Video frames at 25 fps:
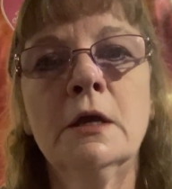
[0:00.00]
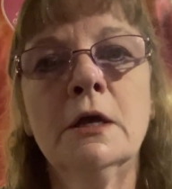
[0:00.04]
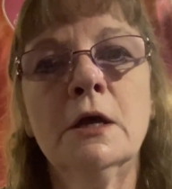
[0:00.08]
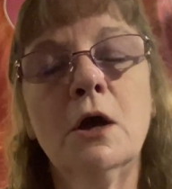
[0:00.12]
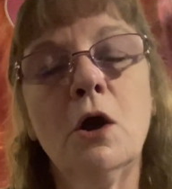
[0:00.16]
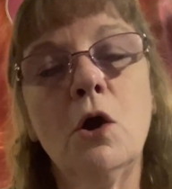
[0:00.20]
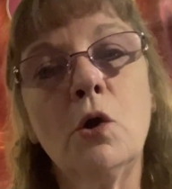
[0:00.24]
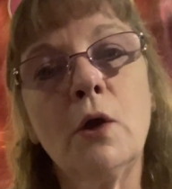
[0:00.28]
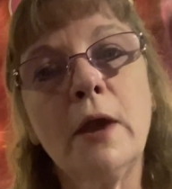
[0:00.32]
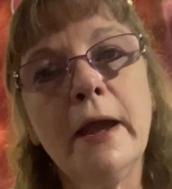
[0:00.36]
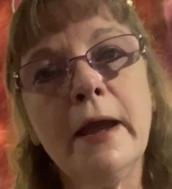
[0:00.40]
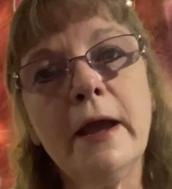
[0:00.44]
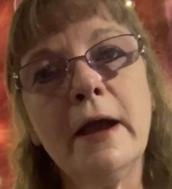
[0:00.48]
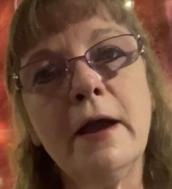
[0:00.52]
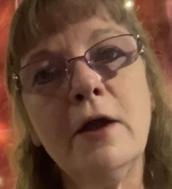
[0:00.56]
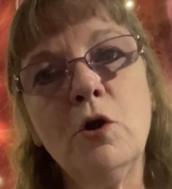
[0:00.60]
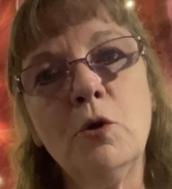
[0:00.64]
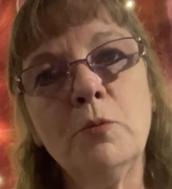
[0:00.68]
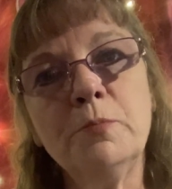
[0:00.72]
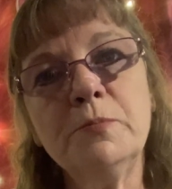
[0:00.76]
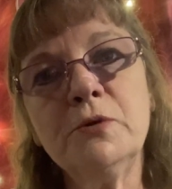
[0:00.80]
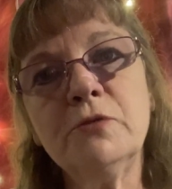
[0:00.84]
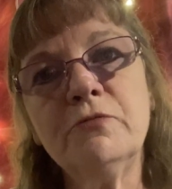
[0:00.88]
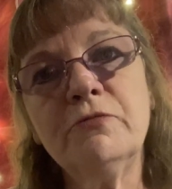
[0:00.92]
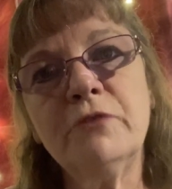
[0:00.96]
Okay, I
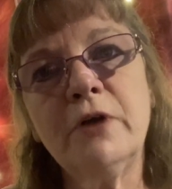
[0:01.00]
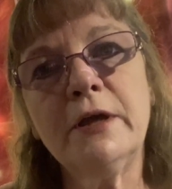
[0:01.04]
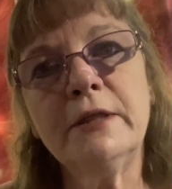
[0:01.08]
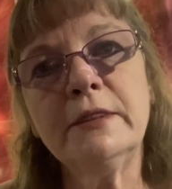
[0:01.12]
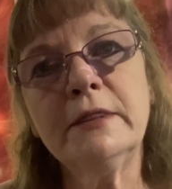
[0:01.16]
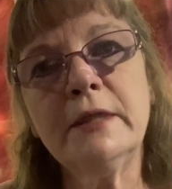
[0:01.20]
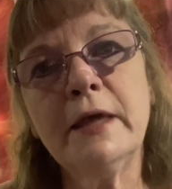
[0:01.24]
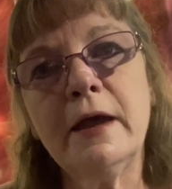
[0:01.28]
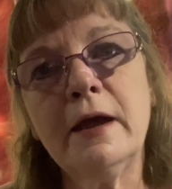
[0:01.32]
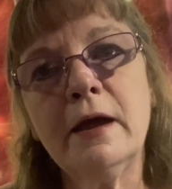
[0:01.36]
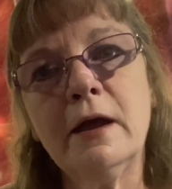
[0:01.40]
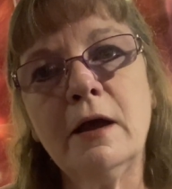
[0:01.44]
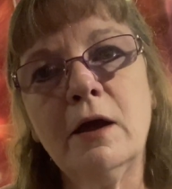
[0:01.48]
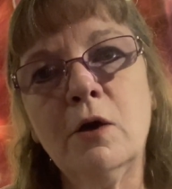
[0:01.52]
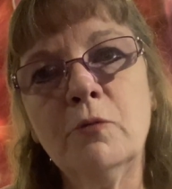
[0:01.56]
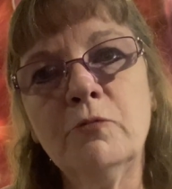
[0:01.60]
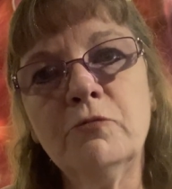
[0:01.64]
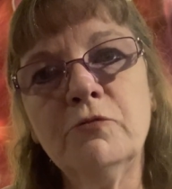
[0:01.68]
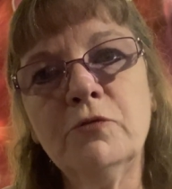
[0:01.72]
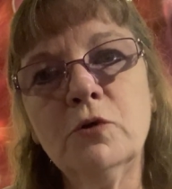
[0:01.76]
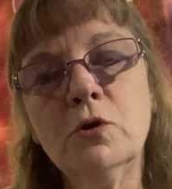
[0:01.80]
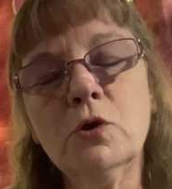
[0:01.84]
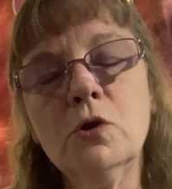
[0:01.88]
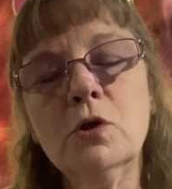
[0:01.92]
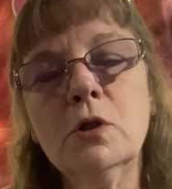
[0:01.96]
hope you find that
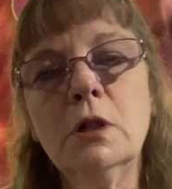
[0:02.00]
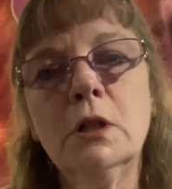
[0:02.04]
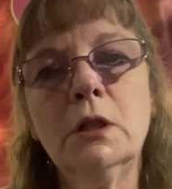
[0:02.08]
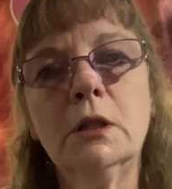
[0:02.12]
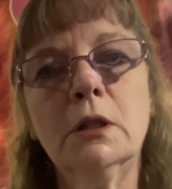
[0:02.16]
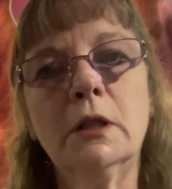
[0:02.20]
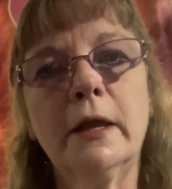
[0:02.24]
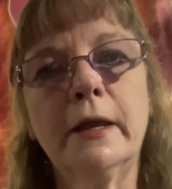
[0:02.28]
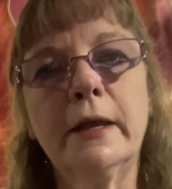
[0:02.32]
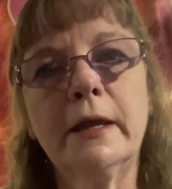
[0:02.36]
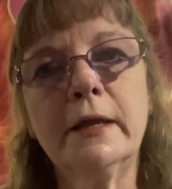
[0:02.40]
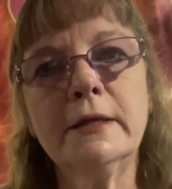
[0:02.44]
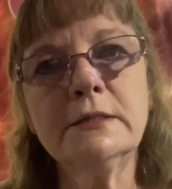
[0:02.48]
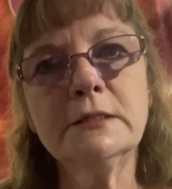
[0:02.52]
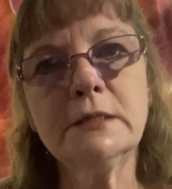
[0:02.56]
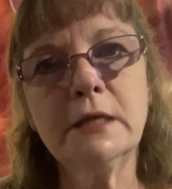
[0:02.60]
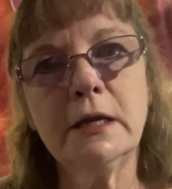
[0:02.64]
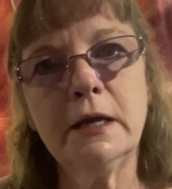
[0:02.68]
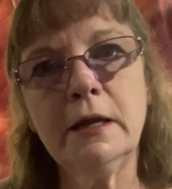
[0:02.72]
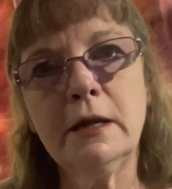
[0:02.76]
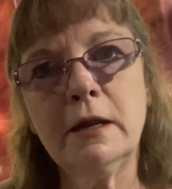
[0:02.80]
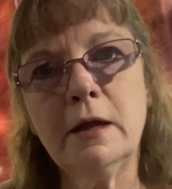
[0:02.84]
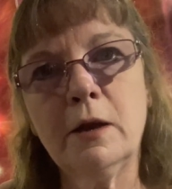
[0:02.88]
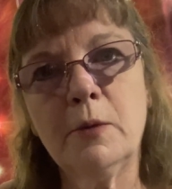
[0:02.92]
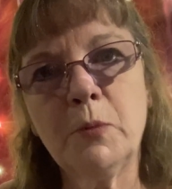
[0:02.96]
helpful. Like I
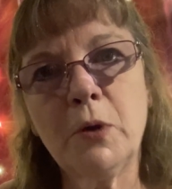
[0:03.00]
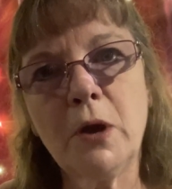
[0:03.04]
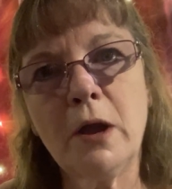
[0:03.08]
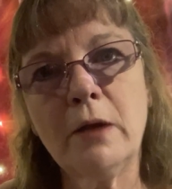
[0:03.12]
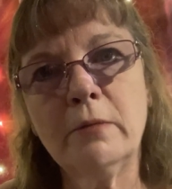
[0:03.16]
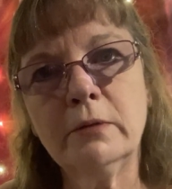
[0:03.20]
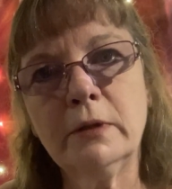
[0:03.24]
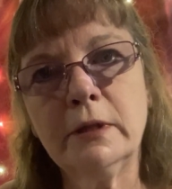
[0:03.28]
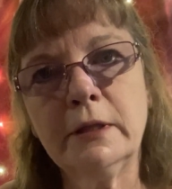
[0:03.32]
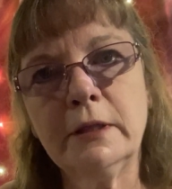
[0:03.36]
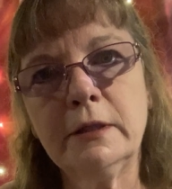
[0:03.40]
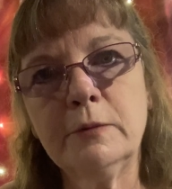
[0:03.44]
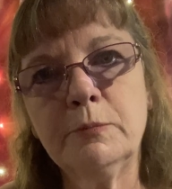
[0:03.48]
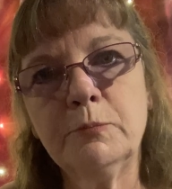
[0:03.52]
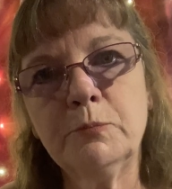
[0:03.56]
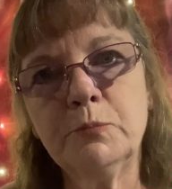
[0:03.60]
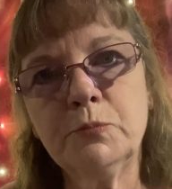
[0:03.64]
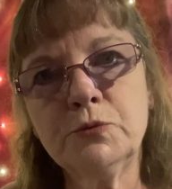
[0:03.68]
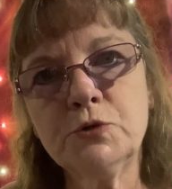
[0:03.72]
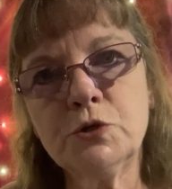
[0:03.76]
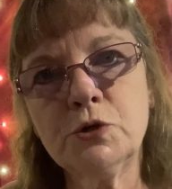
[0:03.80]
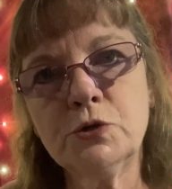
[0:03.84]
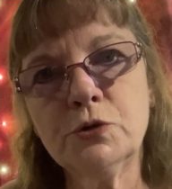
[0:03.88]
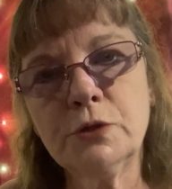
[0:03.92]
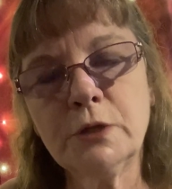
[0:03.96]
said, I'll probably
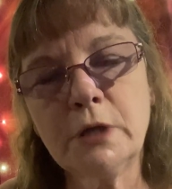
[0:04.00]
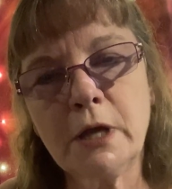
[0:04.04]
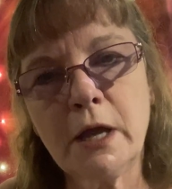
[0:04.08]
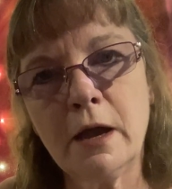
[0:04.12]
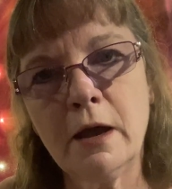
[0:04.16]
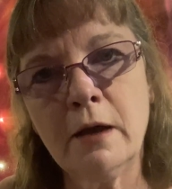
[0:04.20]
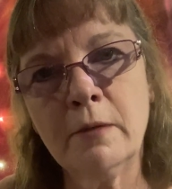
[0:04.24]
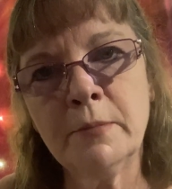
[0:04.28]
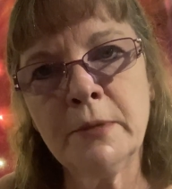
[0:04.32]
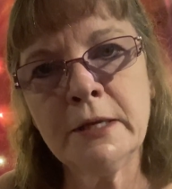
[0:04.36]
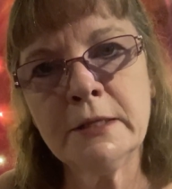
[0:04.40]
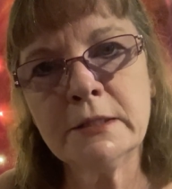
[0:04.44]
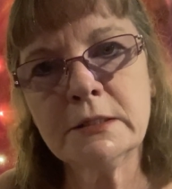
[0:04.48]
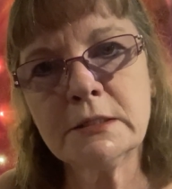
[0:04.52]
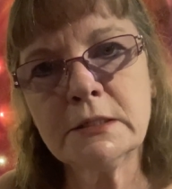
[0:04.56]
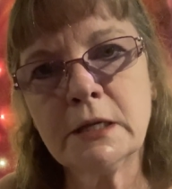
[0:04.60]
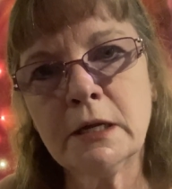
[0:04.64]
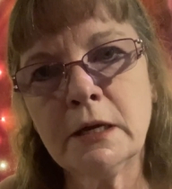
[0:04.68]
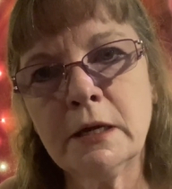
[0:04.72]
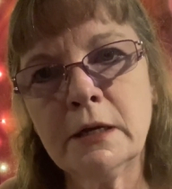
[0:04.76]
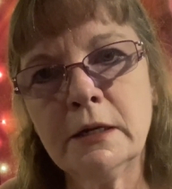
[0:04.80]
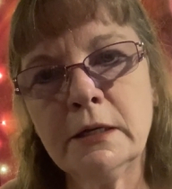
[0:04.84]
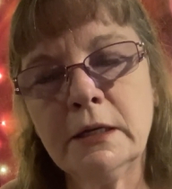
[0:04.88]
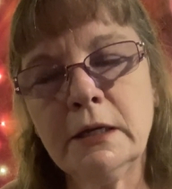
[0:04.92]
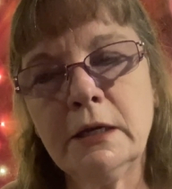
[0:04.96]
turn the comments
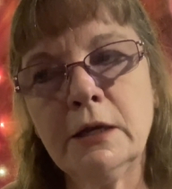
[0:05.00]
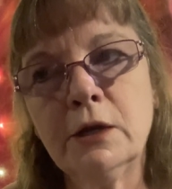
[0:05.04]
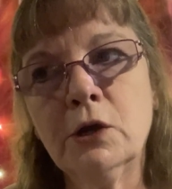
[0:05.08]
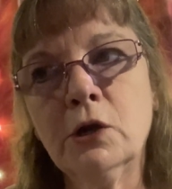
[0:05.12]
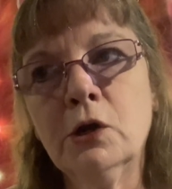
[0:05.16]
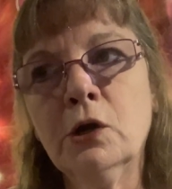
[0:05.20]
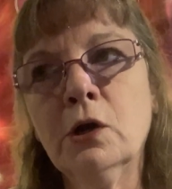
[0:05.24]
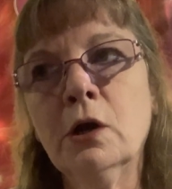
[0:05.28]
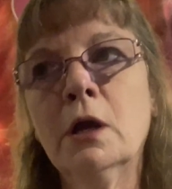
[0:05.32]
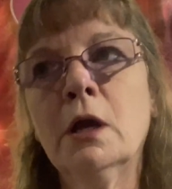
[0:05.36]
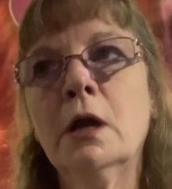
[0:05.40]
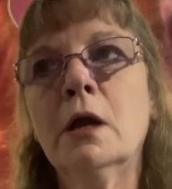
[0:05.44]
on here.